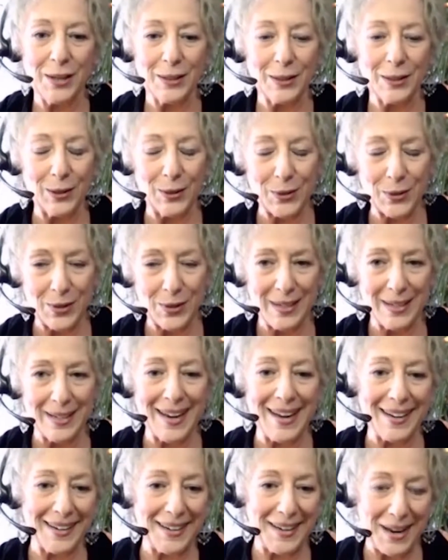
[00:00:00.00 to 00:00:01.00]
learning
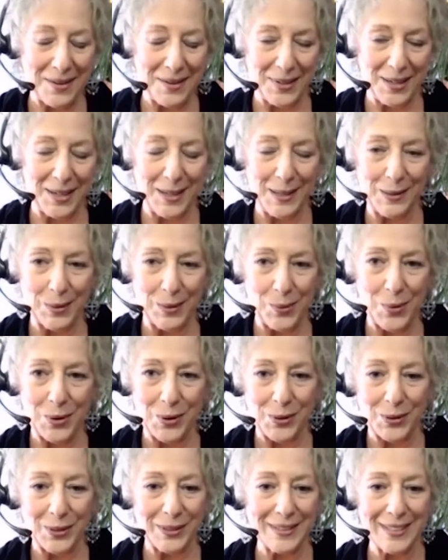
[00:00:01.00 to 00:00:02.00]
how to navigate the
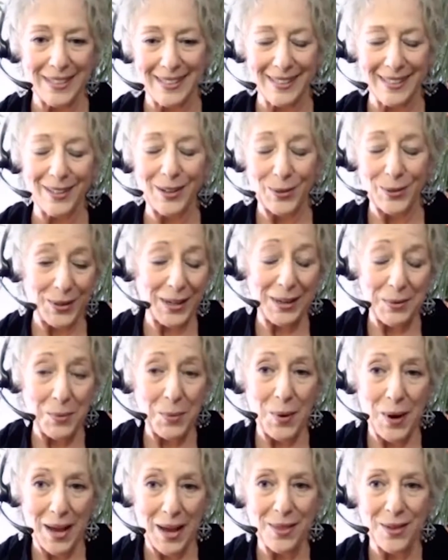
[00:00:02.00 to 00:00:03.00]
world and learning
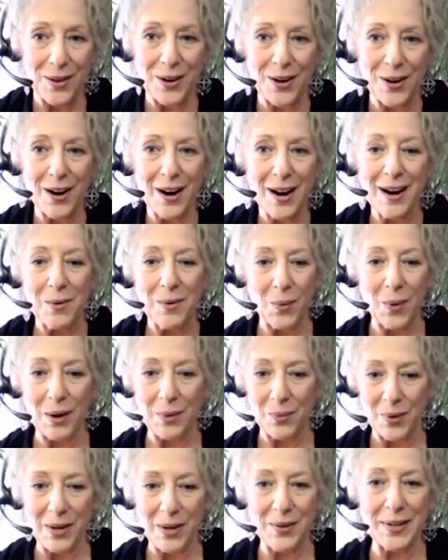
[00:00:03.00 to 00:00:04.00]
whether
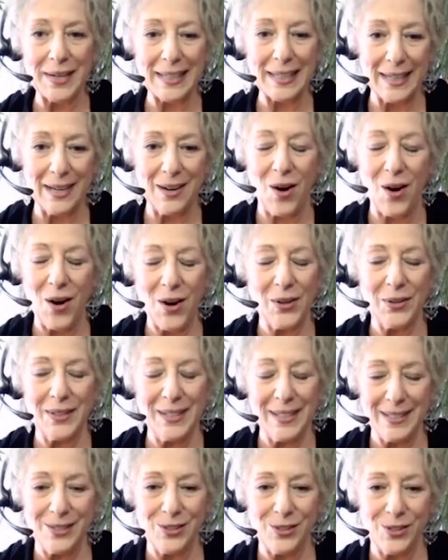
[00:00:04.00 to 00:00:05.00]
what we really all
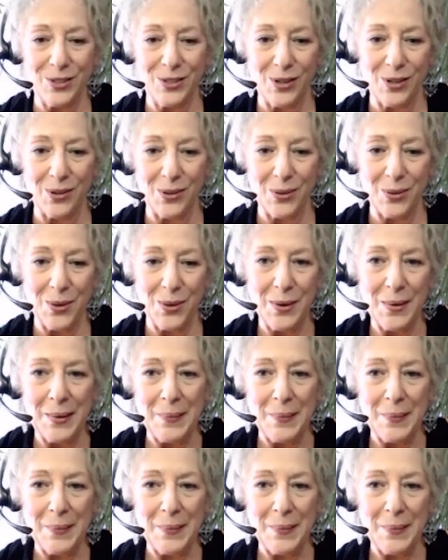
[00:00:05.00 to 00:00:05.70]
need to do